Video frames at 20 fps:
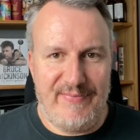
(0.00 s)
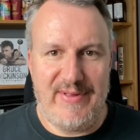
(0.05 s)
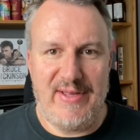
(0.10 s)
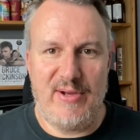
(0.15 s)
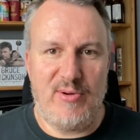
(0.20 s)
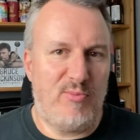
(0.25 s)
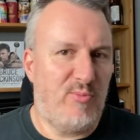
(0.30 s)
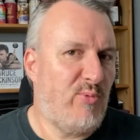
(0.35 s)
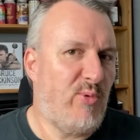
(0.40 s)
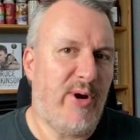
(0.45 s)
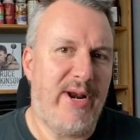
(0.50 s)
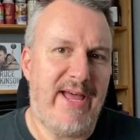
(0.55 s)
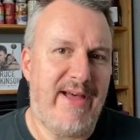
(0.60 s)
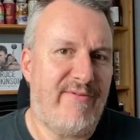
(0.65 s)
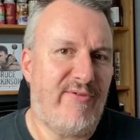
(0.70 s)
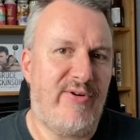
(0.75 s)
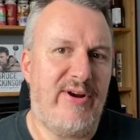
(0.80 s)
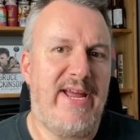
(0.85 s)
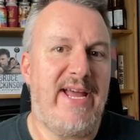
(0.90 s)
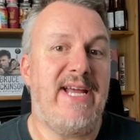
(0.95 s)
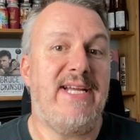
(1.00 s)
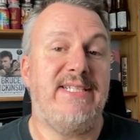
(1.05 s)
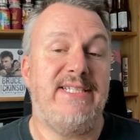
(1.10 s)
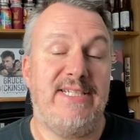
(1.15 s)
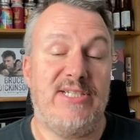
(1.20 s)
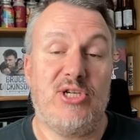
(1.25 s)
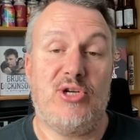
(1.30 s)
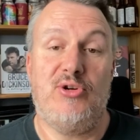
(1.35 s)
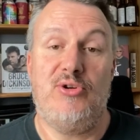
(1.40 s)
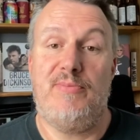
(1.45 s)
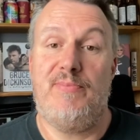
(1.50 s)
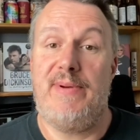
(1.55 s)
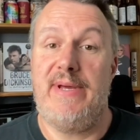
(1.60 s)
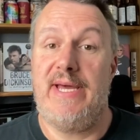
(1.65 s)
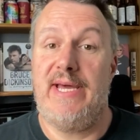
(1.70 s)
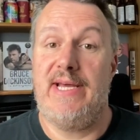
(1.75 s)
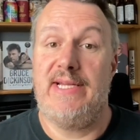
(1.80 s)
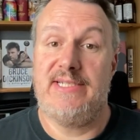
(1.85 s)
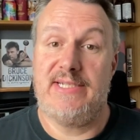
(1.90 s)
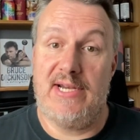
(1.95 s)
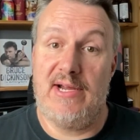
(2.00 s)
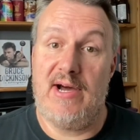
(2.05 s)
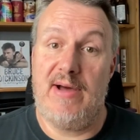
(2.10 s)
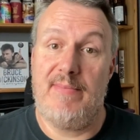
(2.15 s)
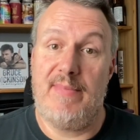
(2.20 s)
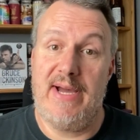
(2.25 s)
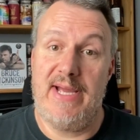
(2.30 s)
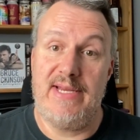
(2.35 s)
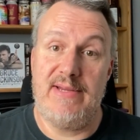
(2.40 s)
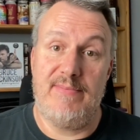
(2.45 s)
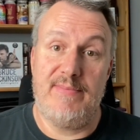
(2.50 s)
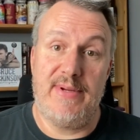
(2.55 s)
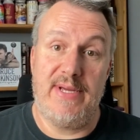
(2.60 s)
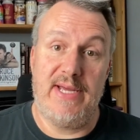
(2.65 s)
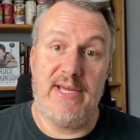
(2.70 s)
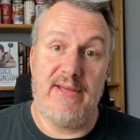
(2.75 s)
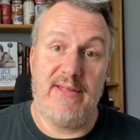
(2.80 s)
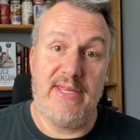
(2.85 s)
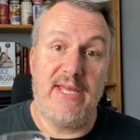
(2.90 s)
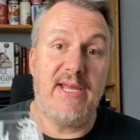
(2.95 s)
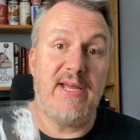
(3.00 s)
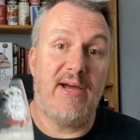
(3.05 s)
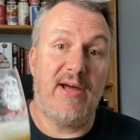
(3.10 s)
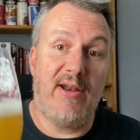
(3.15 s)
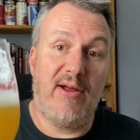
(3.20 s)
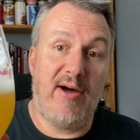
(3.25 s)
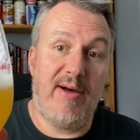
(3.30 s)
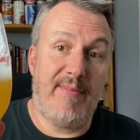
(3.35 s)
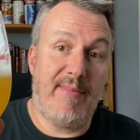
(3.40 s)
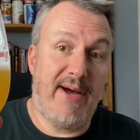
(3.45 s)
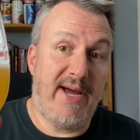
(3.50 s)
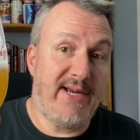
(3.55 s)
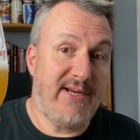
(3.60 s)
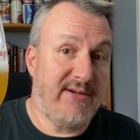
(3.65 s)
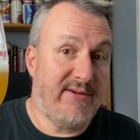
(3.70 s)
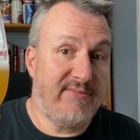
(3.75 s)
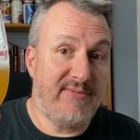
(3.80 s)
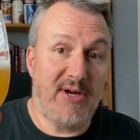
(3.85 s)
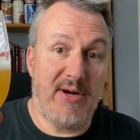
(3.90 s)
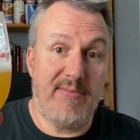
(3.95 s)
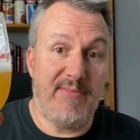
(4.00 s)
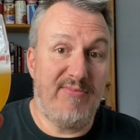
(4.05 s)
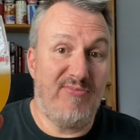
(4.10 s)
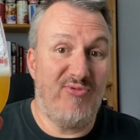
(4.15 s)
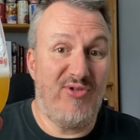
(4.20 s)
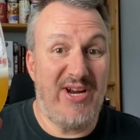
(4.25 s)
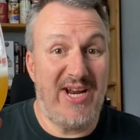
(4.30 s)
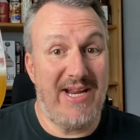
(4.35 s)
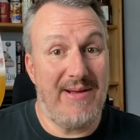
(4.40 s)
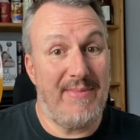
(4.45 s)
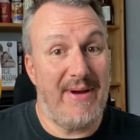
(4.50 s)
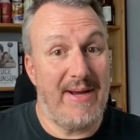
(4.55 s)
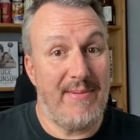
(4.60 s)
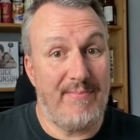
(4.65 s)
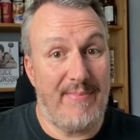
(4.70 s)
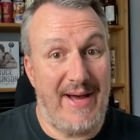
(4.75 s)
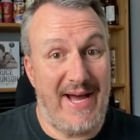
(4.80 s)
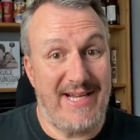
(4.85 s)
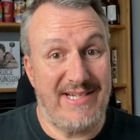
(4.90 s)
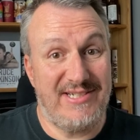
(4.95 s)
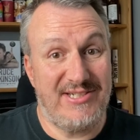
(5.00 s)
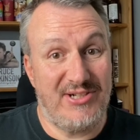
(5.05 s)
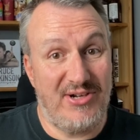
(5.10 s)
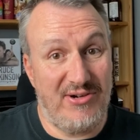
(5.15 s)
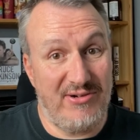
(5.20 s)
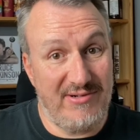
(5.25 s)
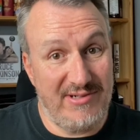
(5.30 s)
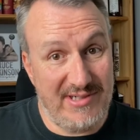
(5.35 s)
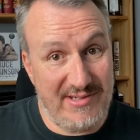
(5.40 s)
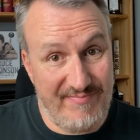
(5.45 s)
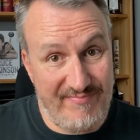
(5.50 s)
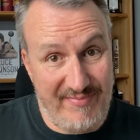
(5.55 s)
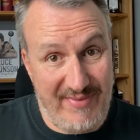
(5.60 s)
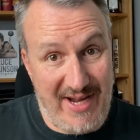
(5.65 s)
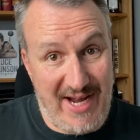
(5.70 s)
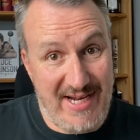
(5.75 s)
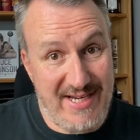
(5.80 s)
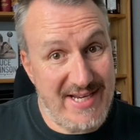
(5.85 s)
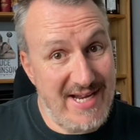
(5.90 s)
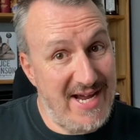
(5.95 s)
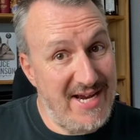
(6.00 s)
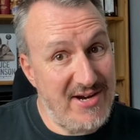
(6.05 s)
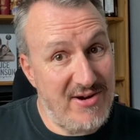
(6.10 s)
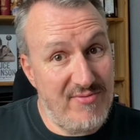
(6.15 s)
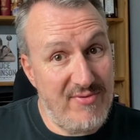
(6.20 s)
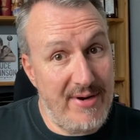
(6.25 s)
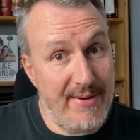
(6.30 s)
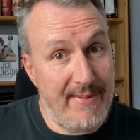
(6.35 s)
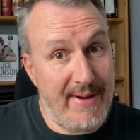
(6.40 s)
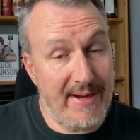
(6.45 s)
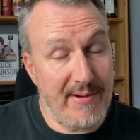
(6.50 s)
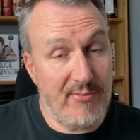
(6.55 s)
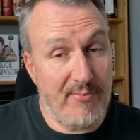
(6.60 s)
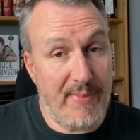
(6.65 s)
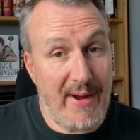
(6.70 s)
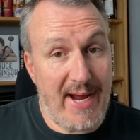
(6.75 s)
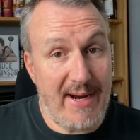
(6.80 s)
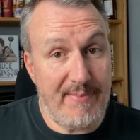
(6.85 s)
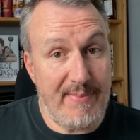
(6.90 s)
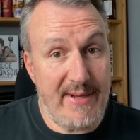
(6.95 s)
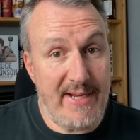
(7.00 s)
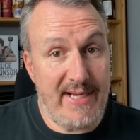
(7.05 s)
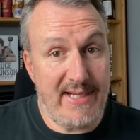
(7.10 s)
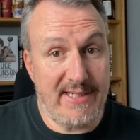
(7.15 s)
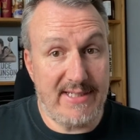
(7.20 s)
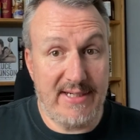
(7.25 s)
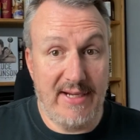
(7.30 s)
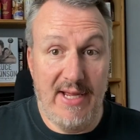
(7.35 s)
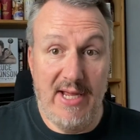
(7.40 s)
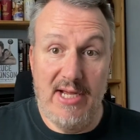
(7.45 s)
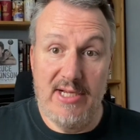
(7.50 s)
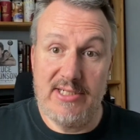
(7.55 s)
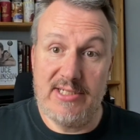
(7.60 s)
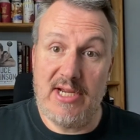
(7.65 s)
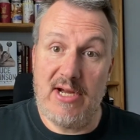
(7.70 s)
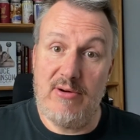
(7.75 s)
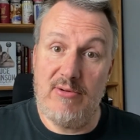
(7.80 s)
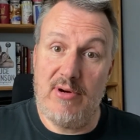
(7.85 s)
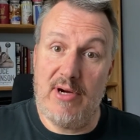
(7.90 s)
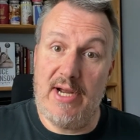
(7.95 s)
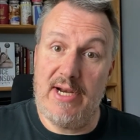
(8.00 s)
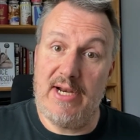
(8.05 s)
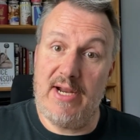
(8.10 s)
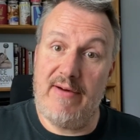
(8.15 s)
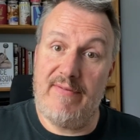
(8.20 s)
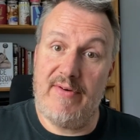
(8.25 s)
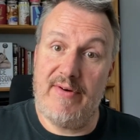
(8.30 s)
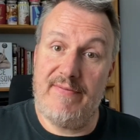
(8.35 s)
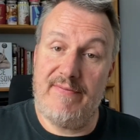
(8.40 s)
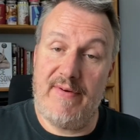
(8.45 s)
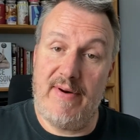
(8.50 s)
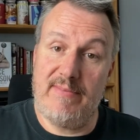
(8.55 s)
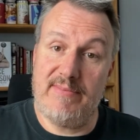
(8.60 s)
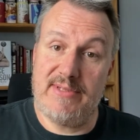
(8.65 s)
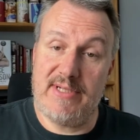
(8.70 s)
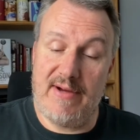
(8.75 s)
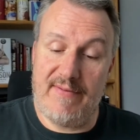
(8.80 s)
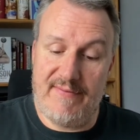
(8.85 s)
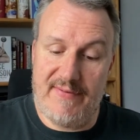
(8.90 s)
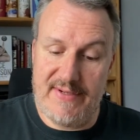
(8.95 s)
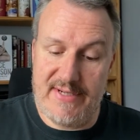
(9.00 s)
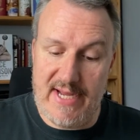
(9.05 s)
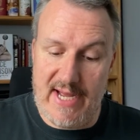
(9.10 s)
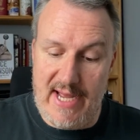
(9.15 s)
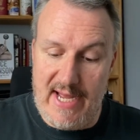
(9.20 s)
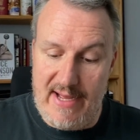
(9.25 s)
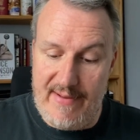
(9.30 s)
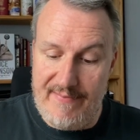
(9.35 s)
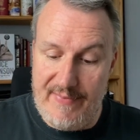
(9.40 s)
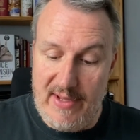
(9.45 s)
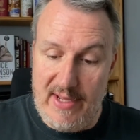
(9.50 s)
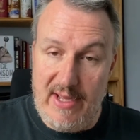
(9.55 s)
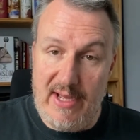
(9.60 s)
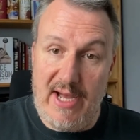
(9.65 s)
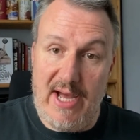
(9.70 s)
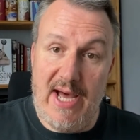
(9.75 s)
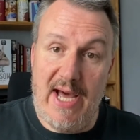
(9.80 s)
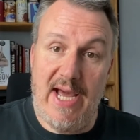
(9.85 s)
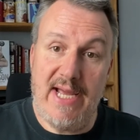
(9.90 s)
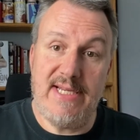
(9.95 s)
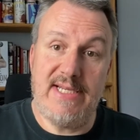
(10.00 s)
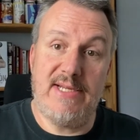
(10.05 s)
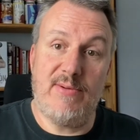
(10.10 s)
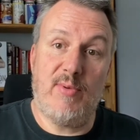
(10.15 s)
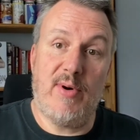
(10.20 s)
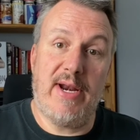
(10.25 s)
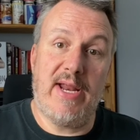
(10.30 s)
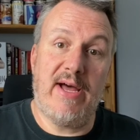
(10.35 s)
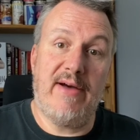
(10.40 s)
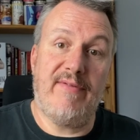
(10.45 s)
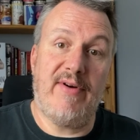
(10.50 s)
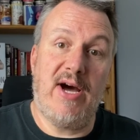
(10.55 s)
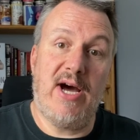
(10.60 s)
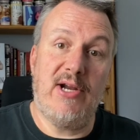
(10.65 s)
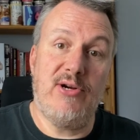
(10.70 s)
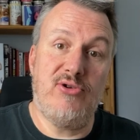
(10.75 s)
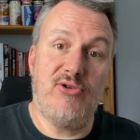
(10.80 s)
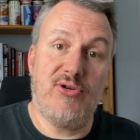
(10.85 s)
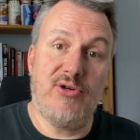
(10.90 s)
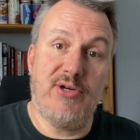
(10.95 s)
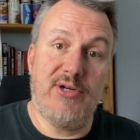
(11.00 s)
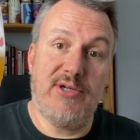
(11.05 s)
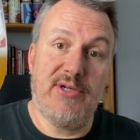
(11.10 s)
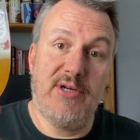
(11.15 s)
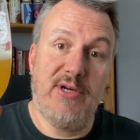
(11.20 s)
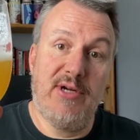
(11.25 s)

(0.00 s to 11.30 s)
Whatever it is, it's a good beer. It's an Iron Maiden beer. And Iron Maiden don't really make bad songs. And Deya don't really make bad beers. So, another thumbs up for Deya. 81 out of 100.